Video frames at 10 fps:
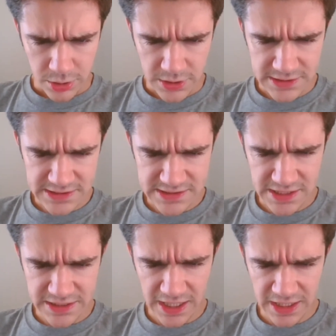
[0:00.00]
this is
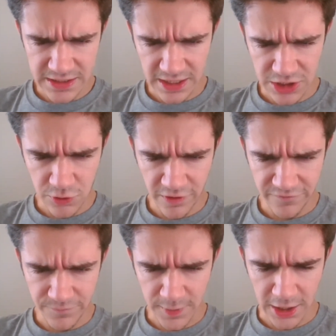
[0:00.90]
the day that you
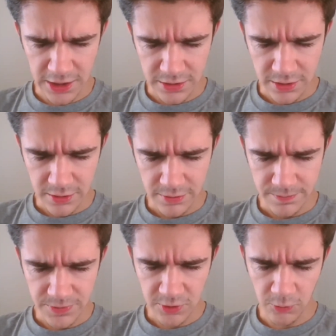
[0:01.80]
have made.
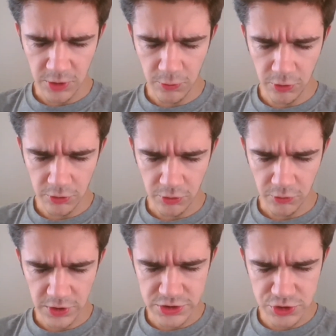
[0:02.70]
We will
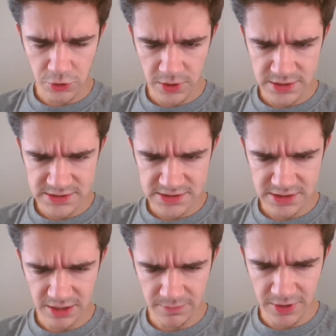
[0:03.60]

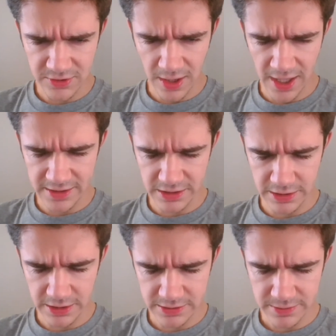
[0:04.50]
rejoice and be glad
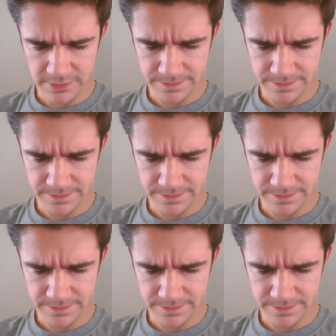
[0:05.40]
in it.